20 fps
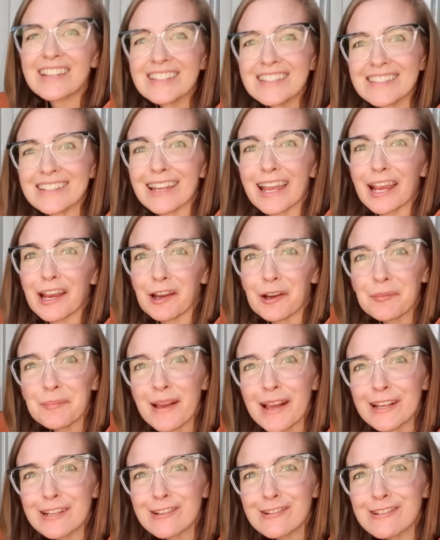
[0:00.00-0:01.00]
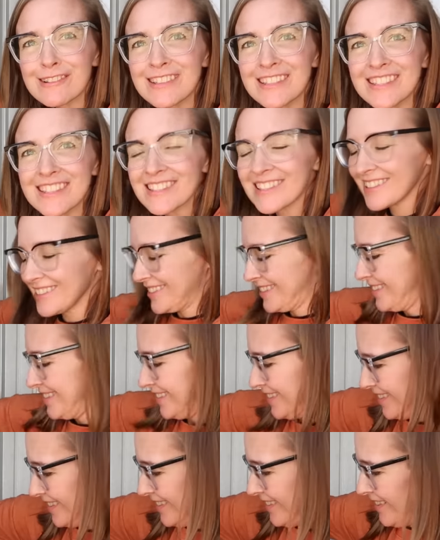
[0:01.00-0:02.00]
think it's an air mattress.
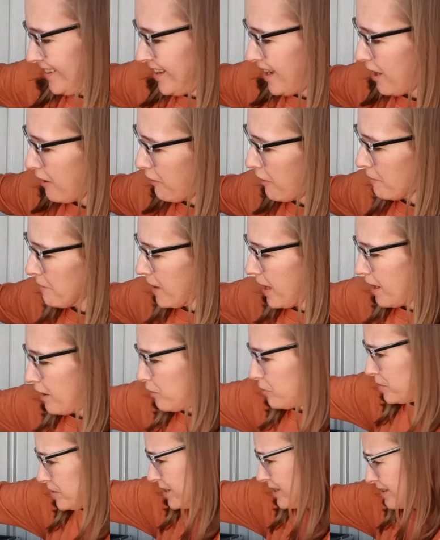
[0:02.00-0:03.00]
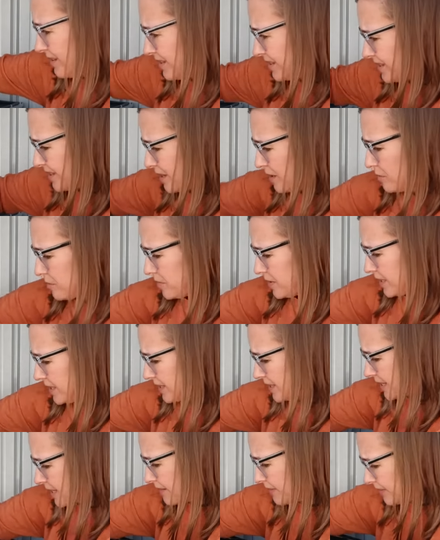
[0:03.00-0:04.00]
Oh, I'm not opening this up.
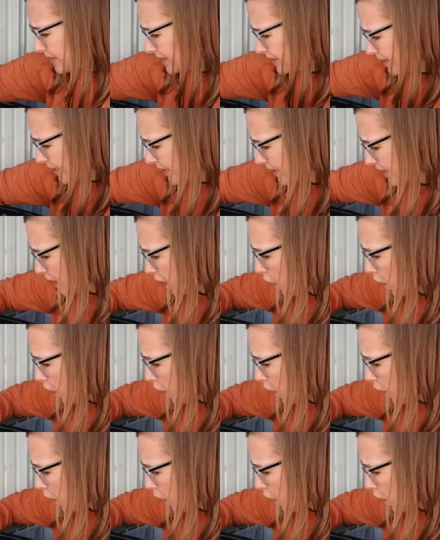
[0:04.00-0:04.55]
It's definitely like,